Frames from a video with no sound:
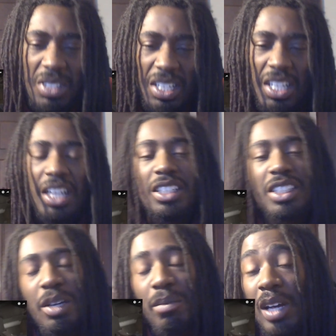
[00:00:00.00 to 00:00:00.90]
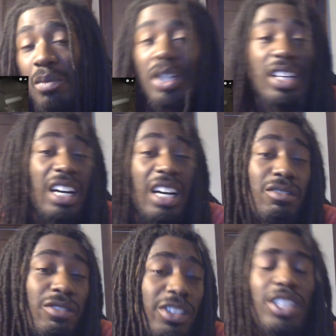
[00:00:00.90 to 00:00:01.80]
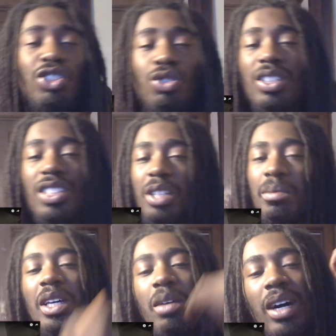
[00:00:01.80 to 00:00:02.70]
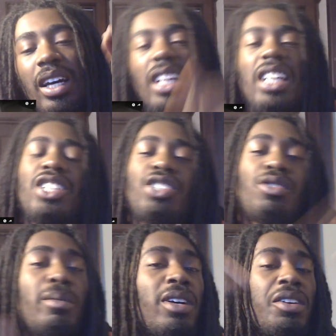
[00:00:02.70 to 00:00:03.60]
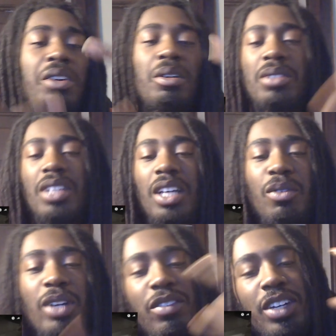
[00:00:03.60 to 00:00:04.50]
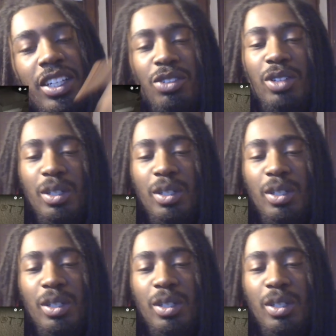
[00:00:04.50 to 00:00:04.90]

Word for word: He said, make money, not friends. You can see me in my end screaming, you know what I'm saying? Whatever he's screaming.